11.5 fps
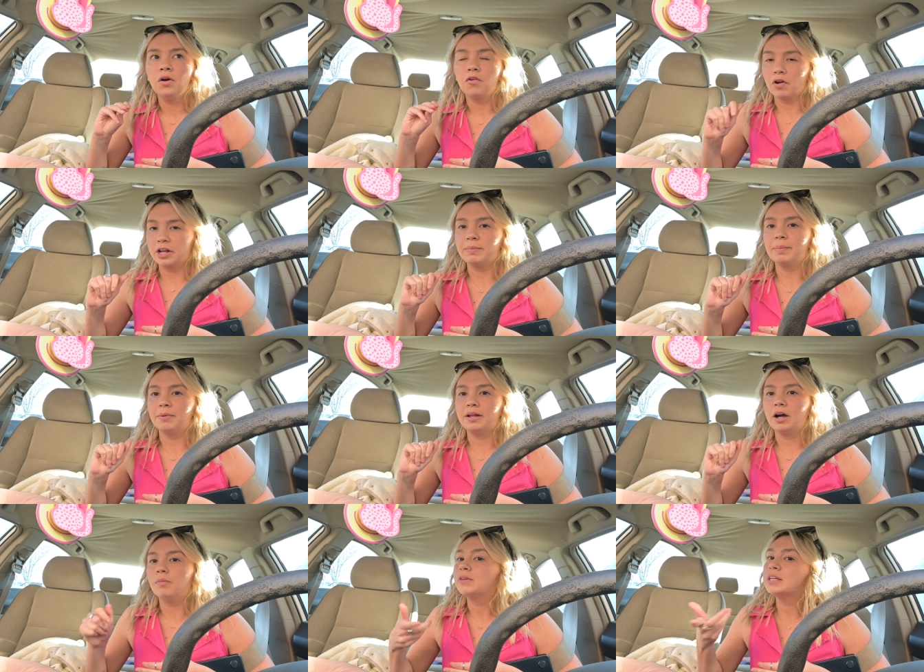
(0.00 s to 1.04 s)
run into people I
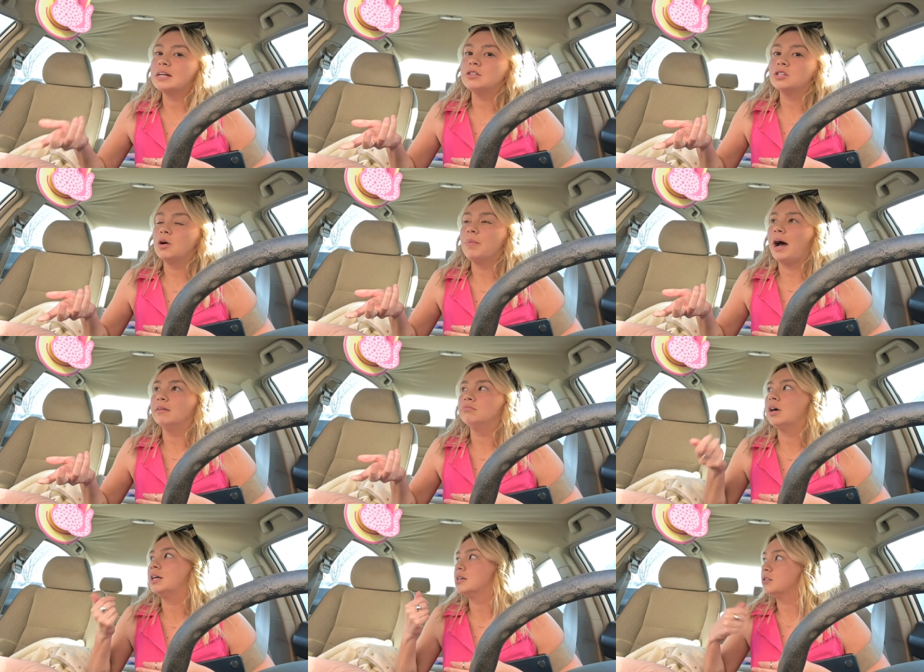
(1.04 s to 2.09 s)
know. That sounds so bad.
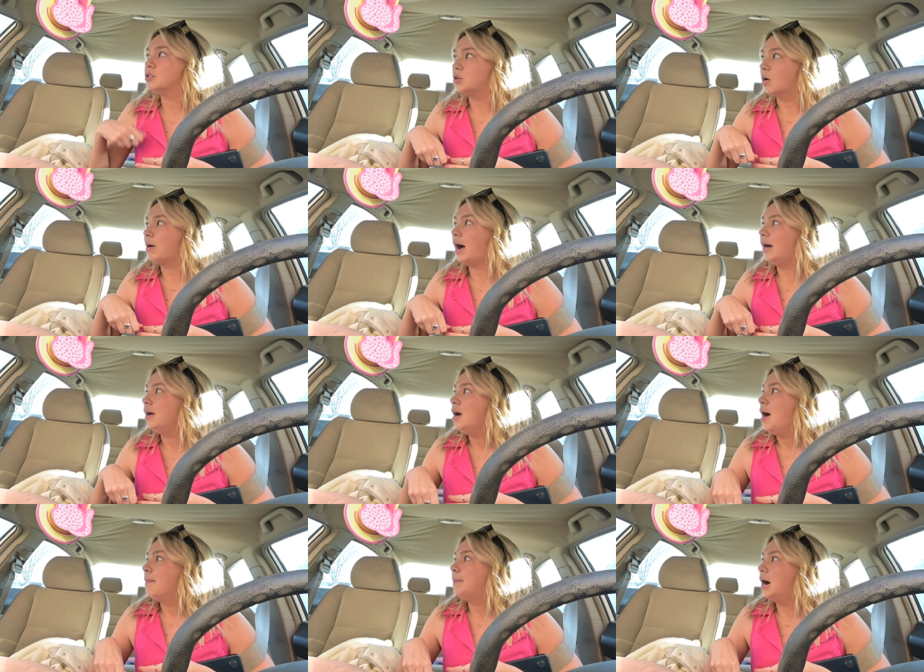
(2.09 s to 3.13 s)
That sounds so bad.
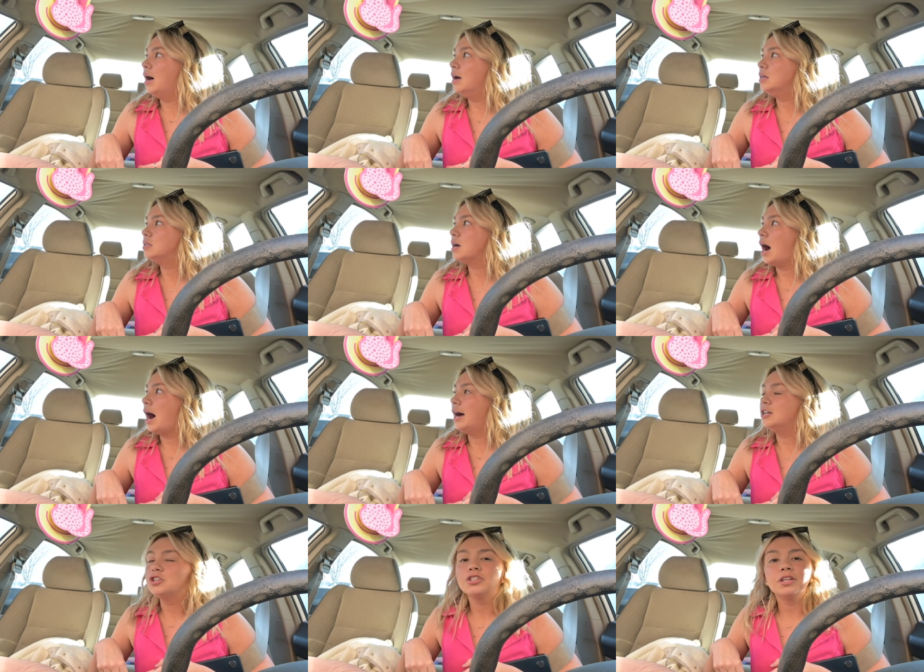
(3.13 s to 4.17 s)
But
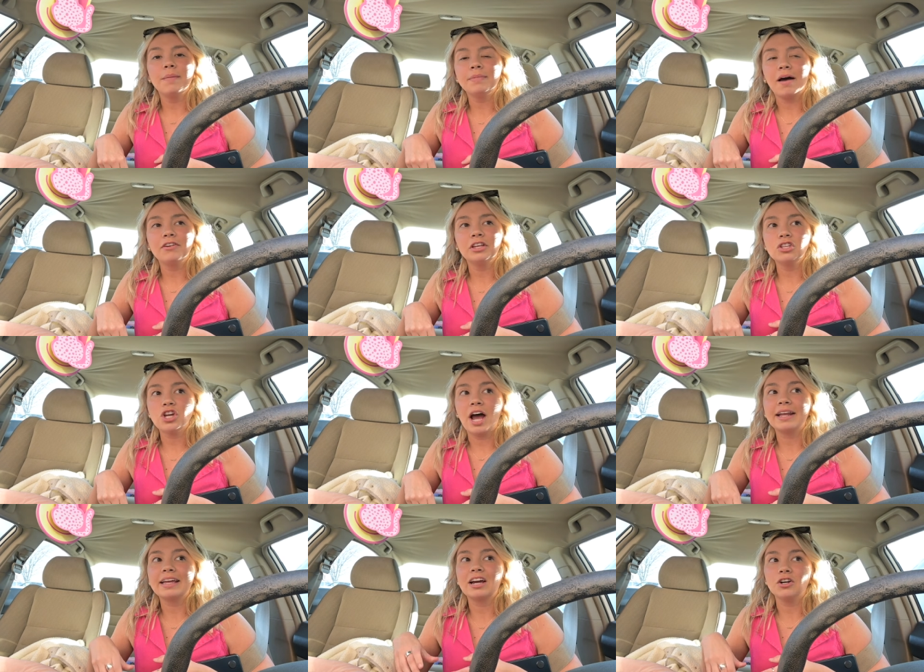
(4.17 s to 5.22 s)
I just am not feeling
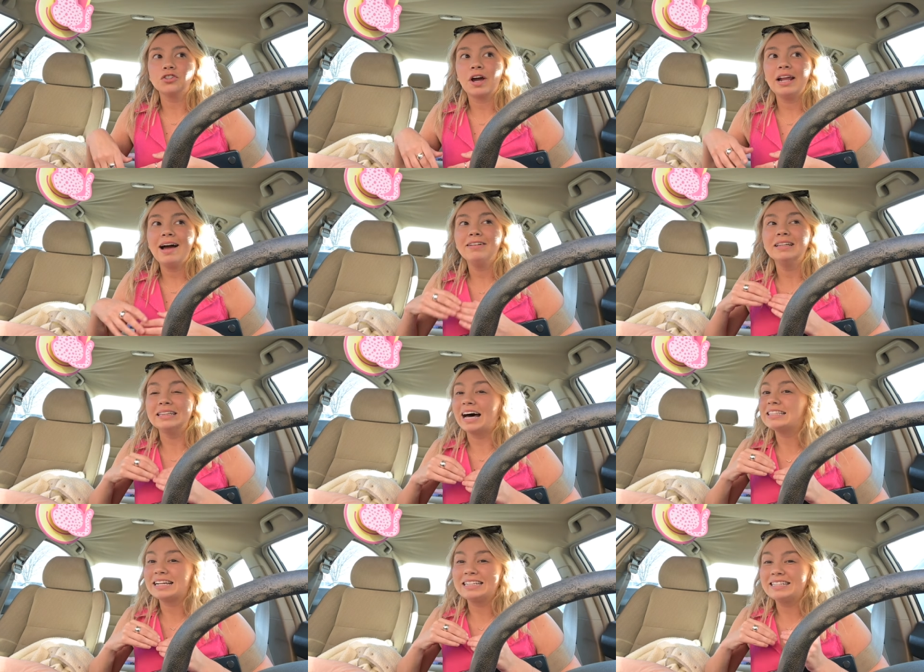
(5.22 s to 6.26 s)
chatty and I also kind of have a
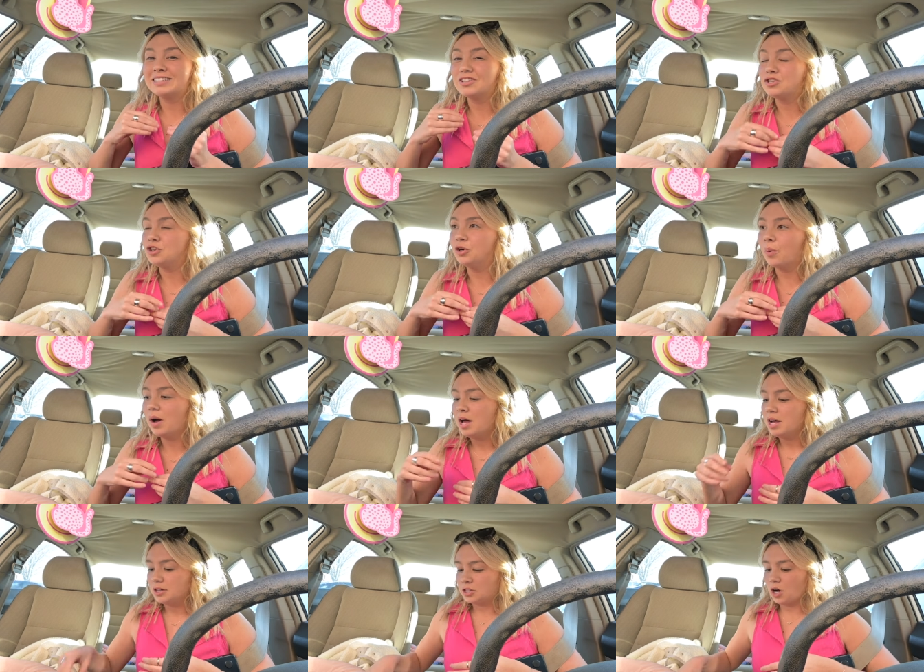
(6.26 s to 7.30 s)
lot I need to do.
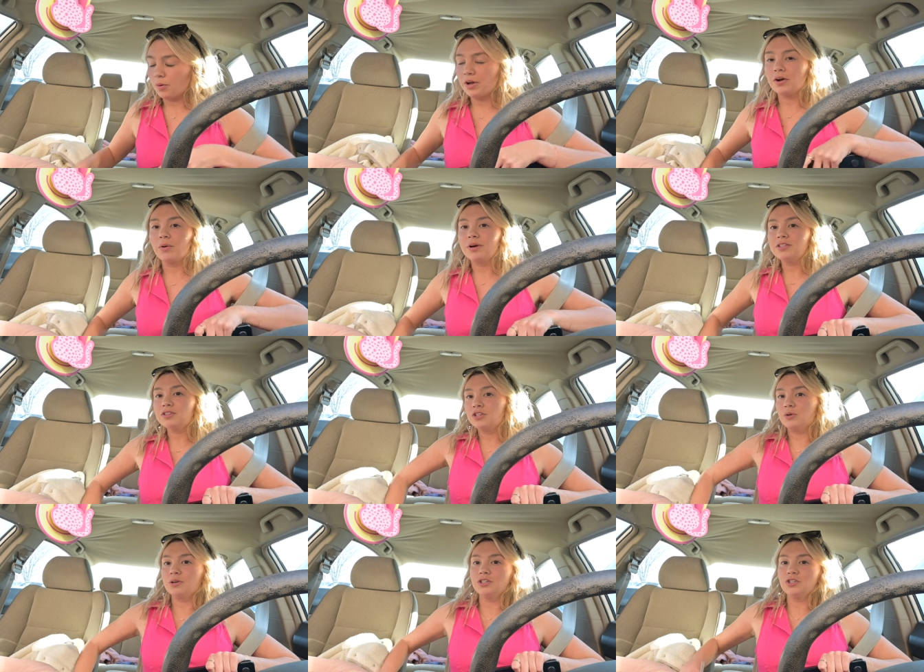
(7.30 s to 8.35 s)
So we are going
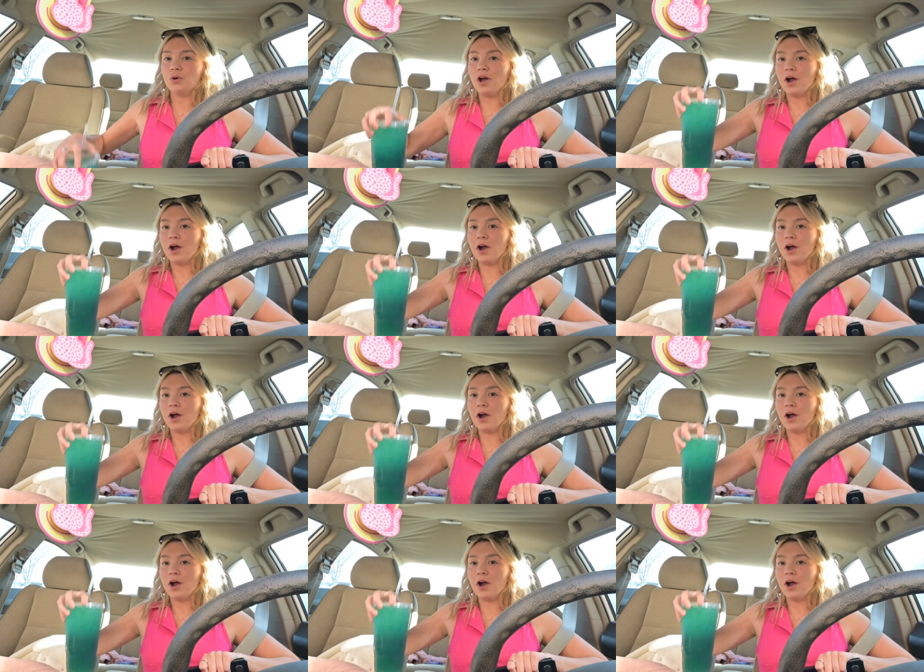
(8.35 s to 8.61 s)
to enjoy